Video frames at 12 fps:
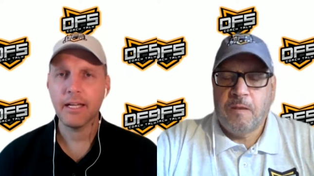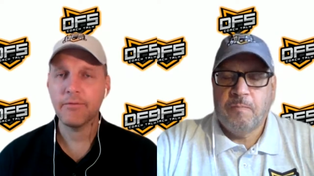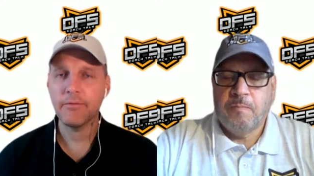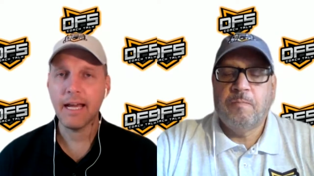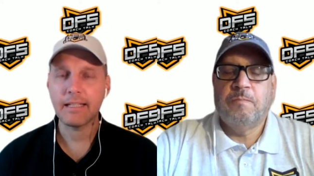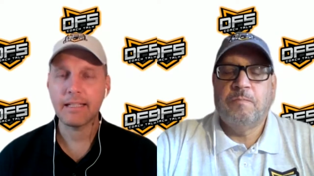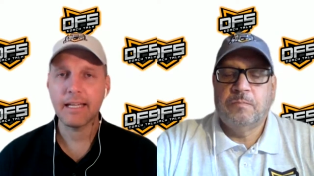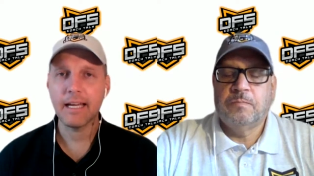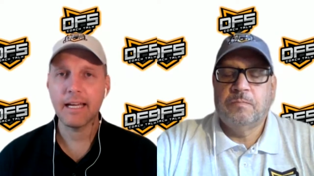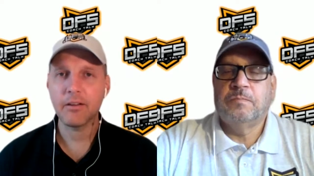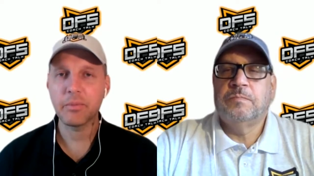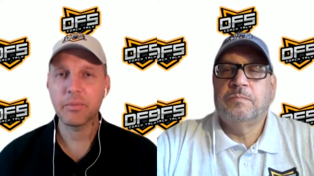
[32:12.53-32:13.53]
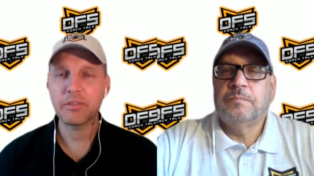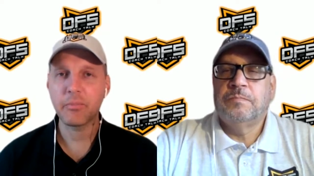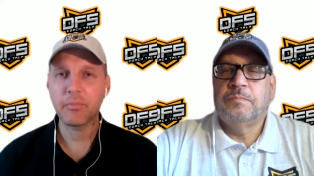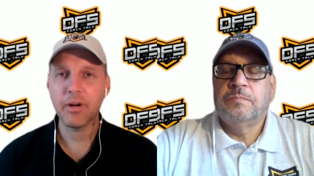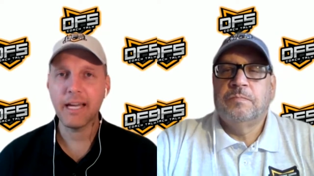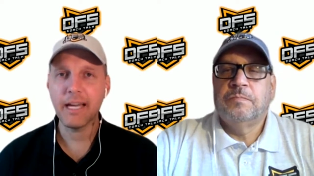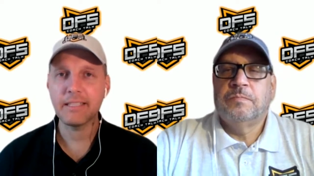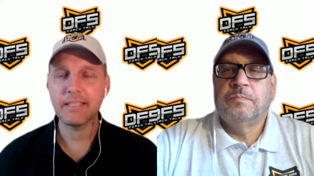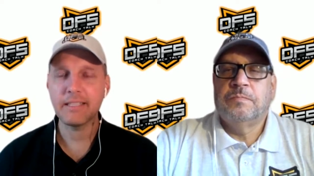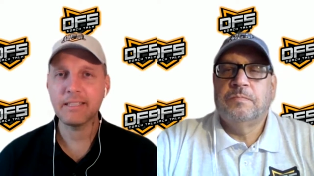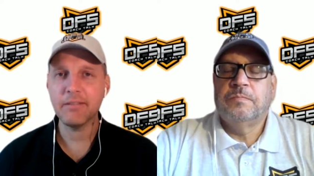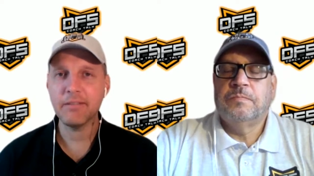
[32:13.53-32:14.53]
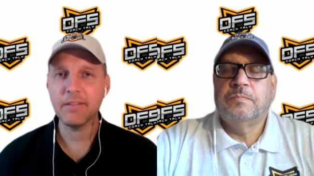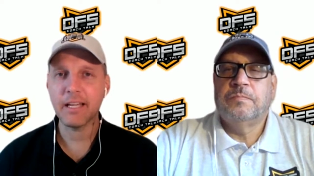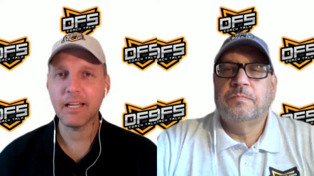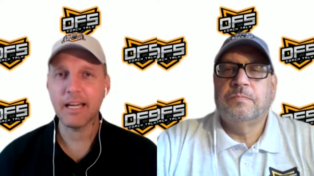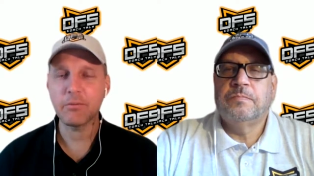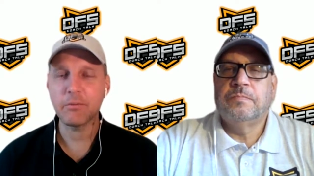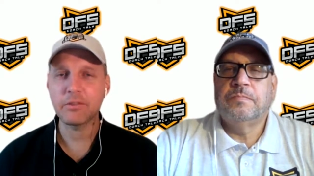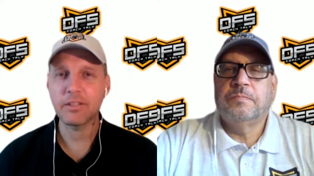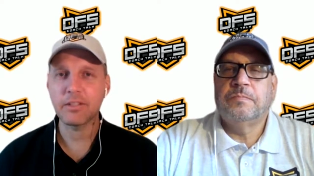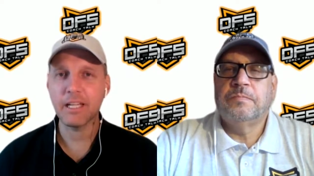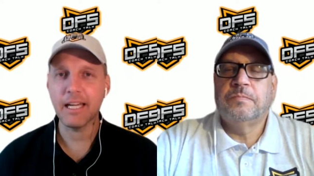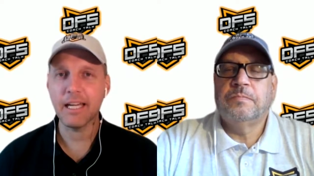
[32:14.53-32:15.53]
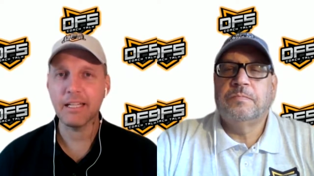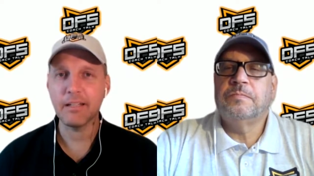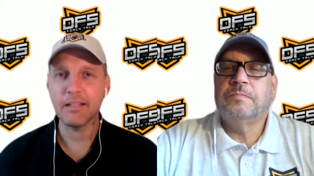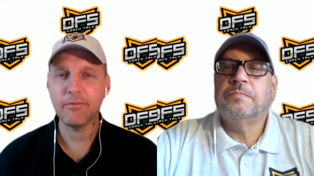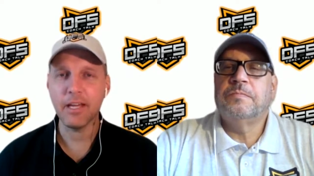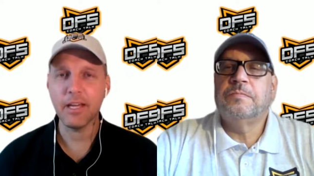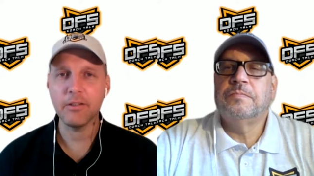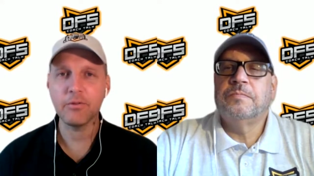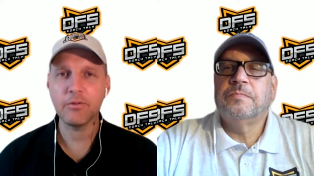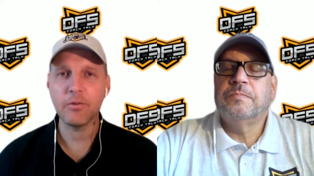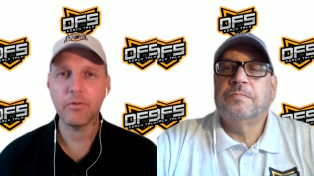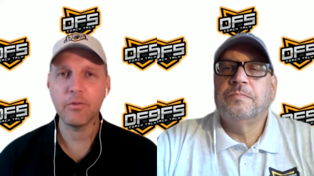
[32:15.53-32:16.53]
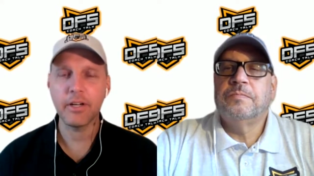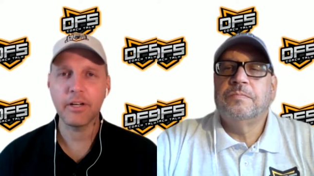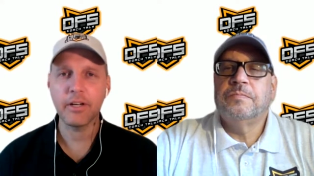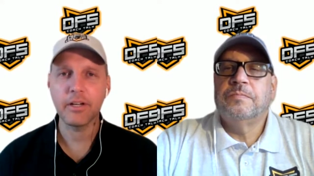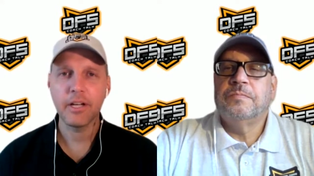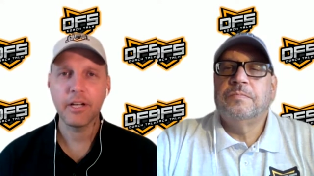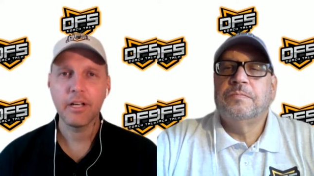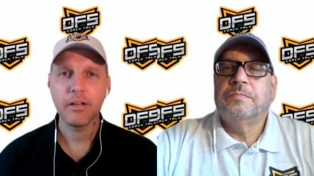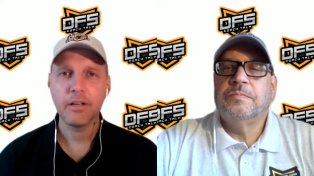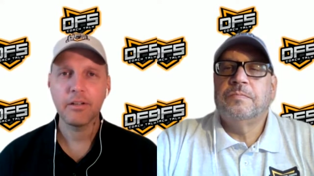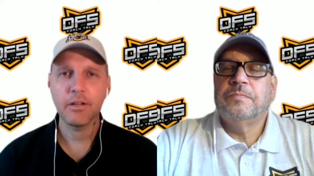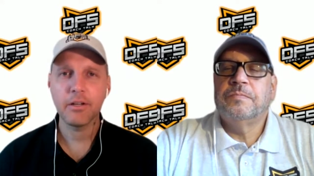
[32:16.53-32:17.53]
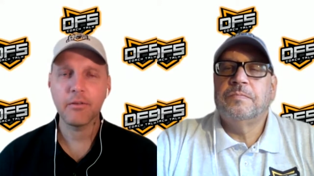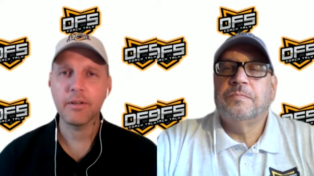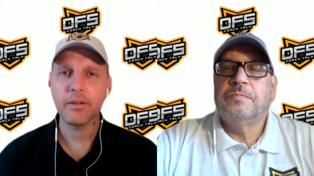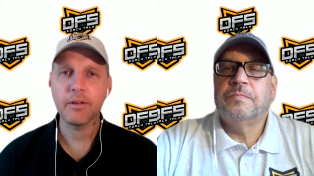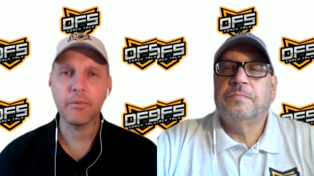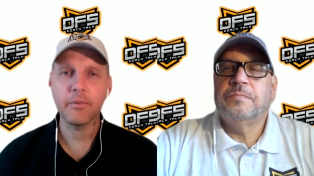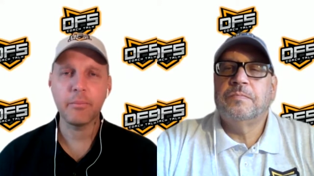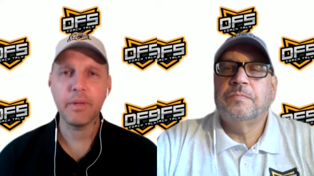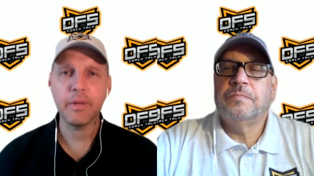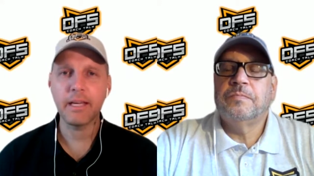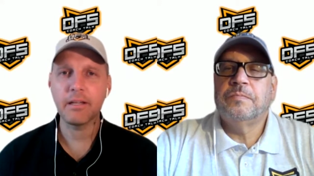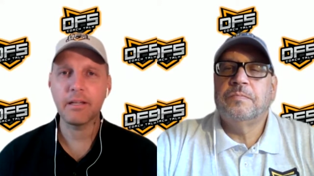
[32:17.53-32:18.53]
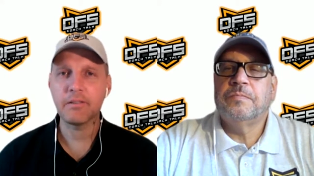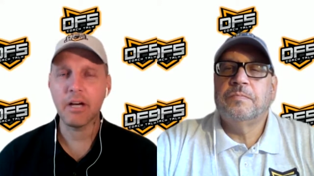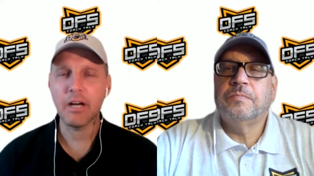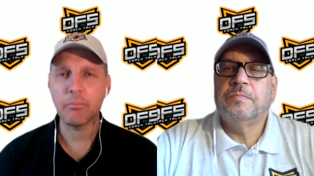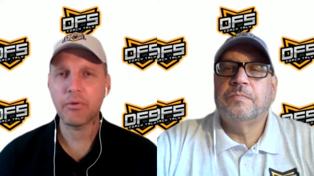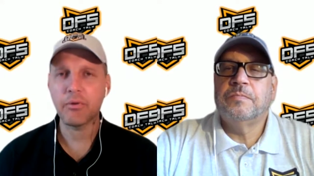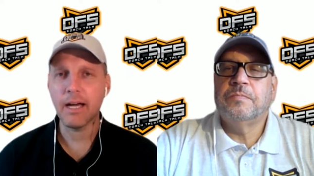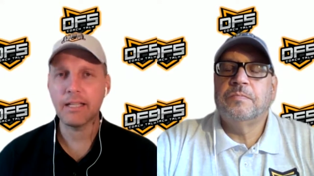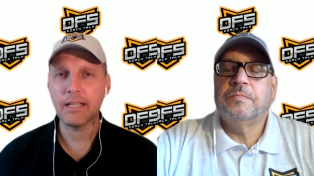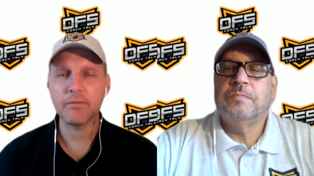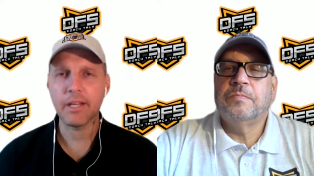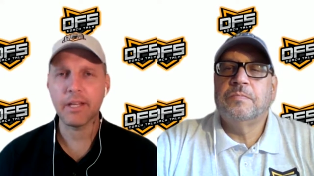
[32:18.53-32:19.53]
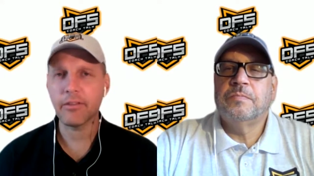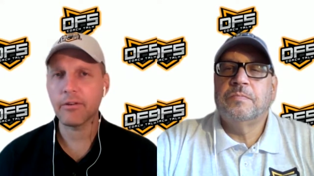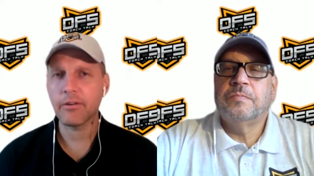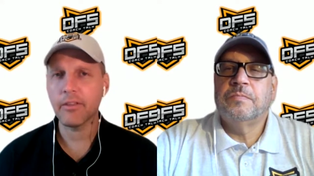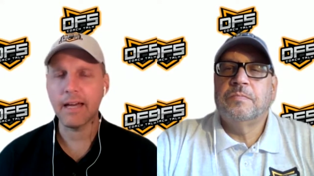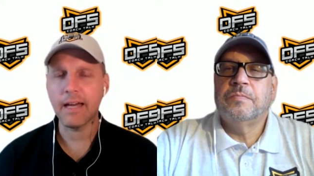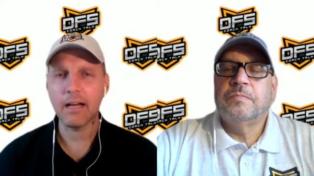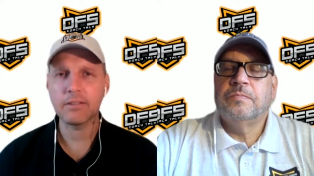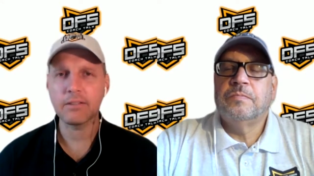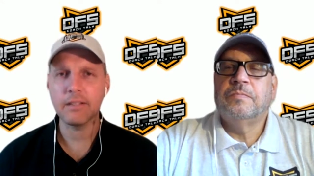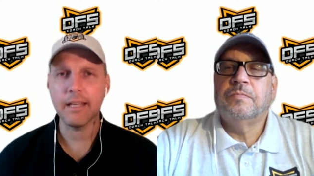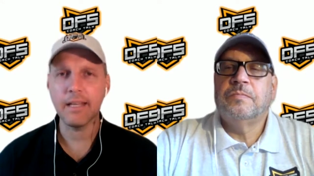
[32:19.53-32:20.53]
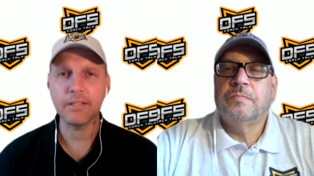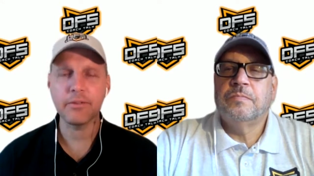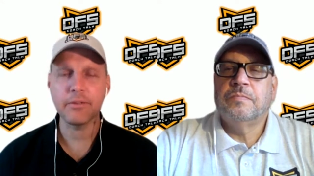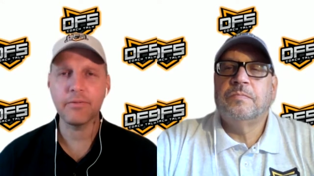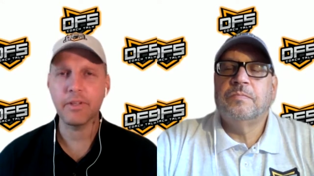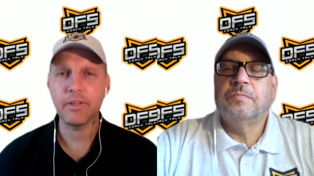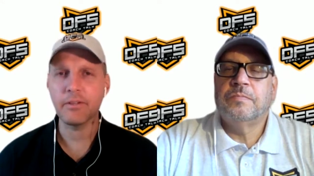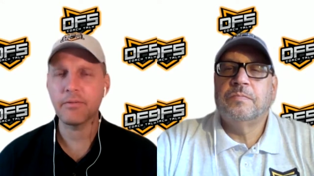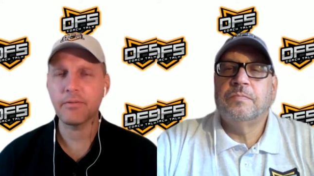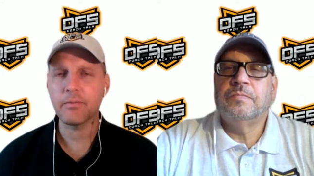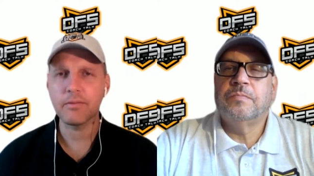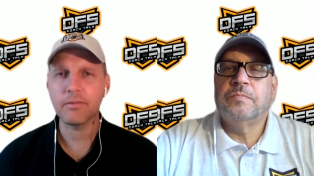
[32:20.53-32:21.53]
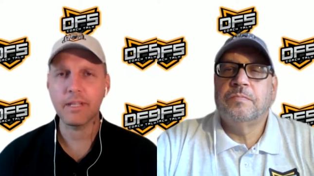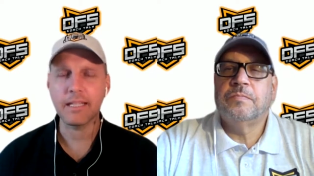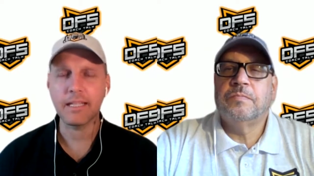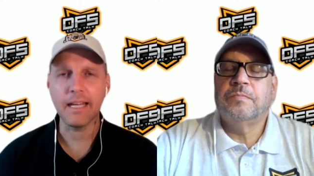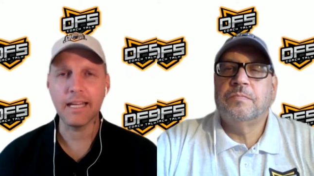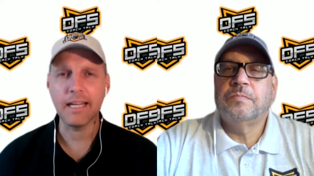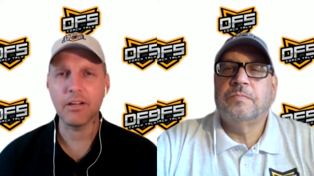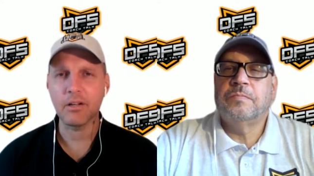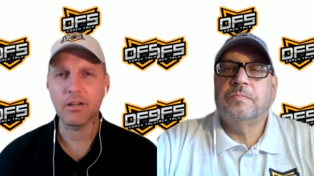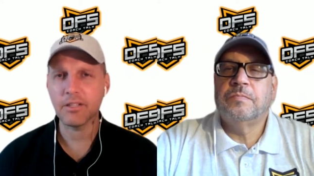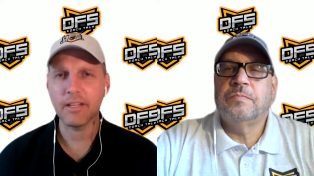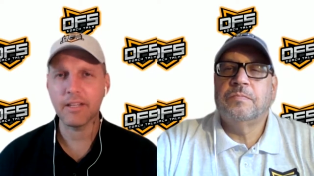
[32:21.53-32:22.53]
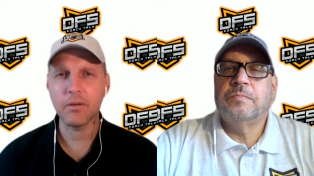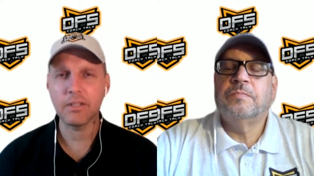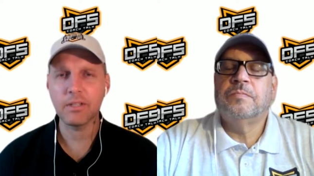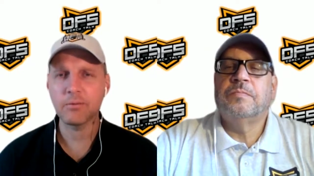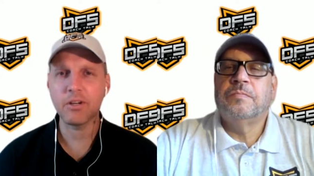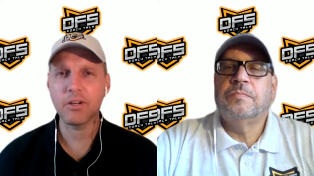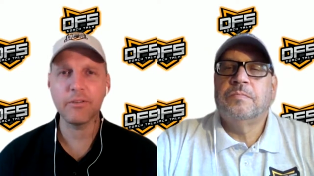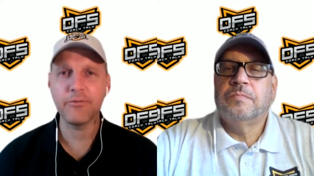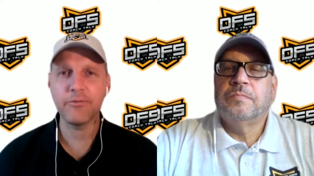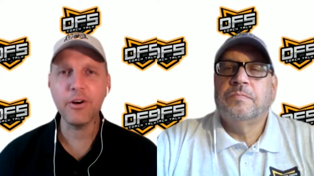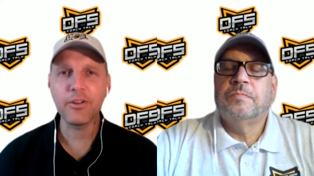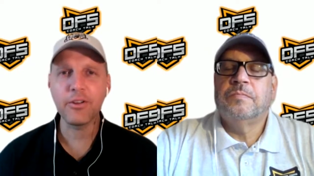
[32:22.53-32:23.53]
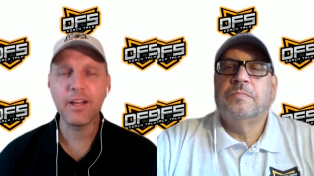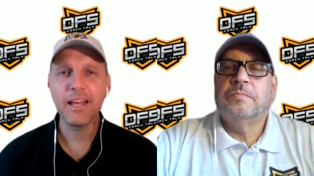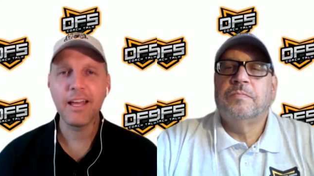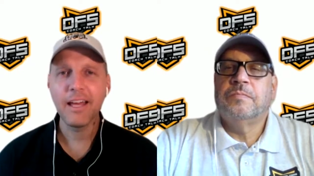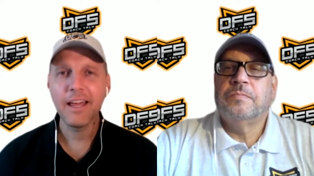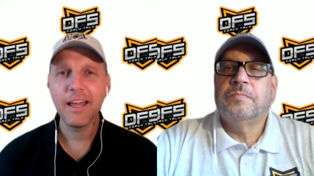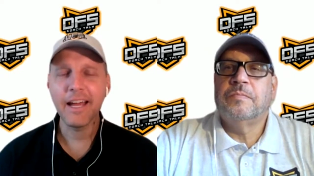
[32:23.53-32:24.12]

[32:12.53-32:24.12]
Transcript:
Speaker 1: And in fact, I got a little bit surprised this evening. I was looking at FanDuel, their, you know, the the big top prize of like thirty thousand, entry fee of like nine dollars, I think it was. It was already full.